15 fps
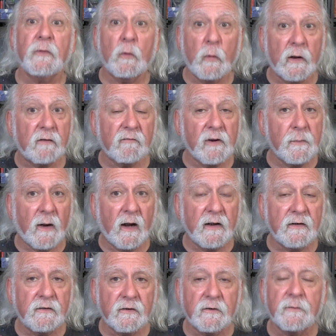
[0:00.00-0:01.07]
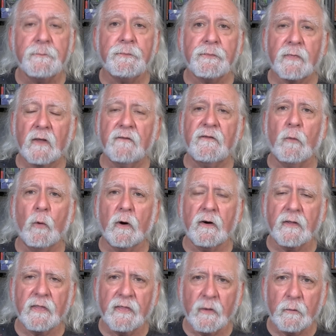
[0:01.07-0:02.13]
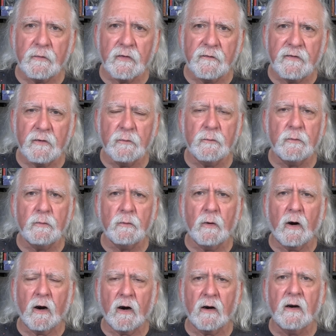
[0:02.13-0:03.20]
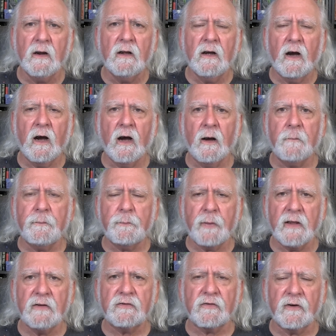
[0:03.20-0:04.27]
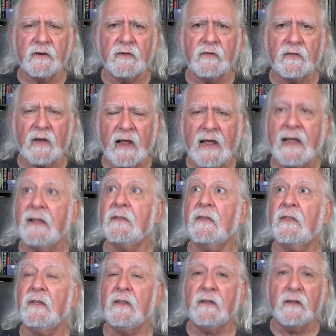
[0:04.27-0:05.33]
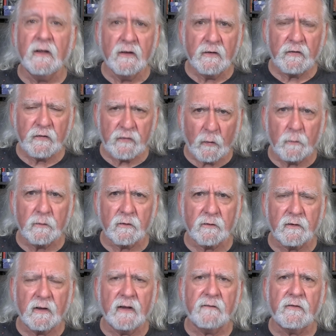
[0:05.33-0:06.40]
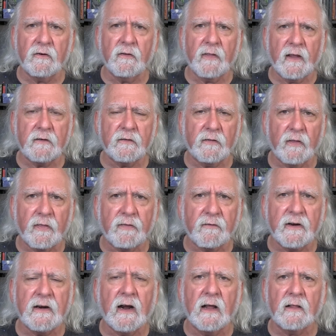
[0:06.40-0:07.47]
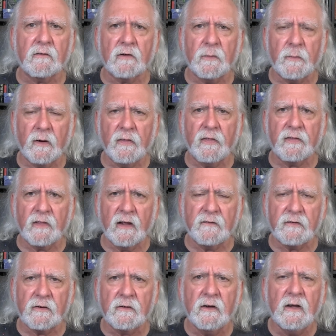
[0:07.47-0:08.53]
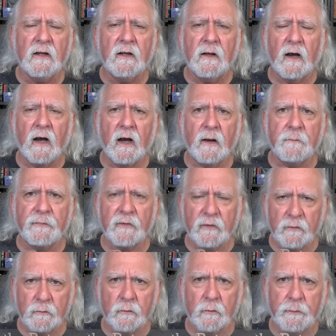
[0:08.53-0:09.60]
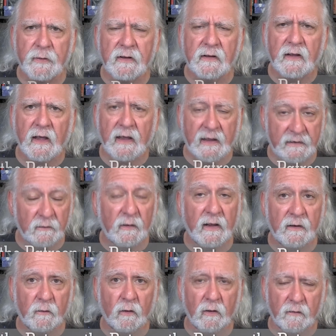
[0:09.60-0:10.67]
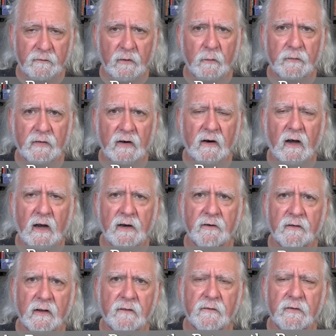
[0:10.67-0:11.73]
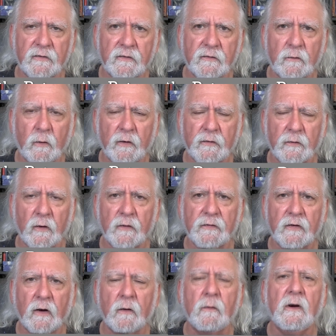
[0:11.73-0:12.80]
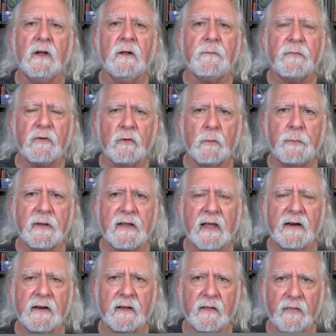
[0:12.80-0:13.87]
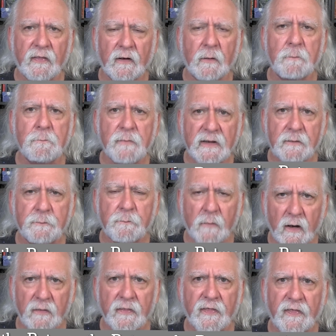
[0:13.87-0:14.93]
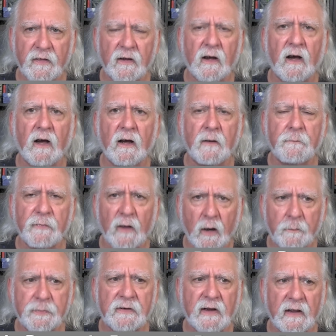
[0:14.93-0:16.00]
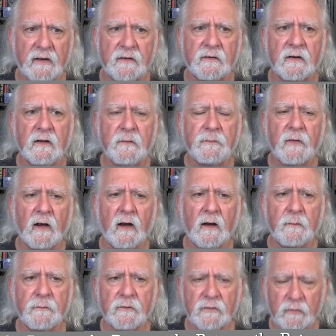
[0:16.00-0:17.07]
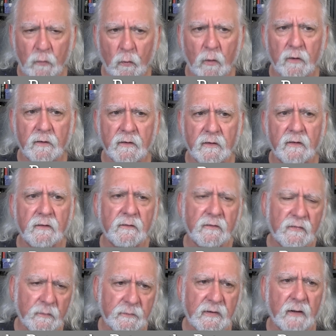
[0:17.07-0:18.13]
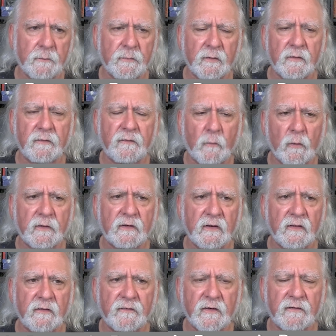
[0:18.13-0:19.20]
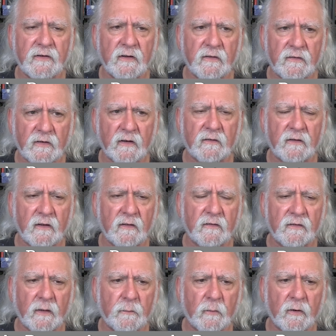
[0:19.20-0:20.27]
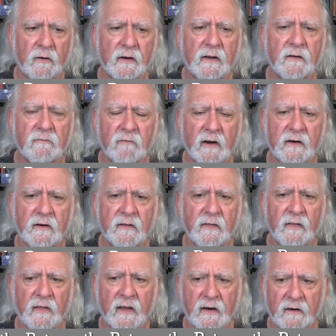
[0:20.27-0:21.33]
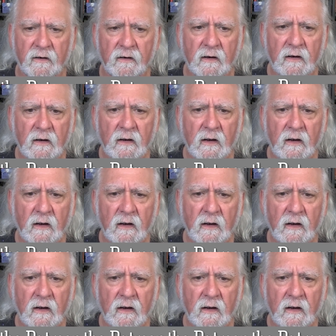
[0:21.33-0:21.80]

Quick reminder for those of you who are um, patrons at the solar level, that's the $3 a month level, um, you will be getting, and, and all of those at higher levels, of course. Also, you'll be getting the mid month um, update um, toward September 14th, 15th, 16th, somewhere in, right in there.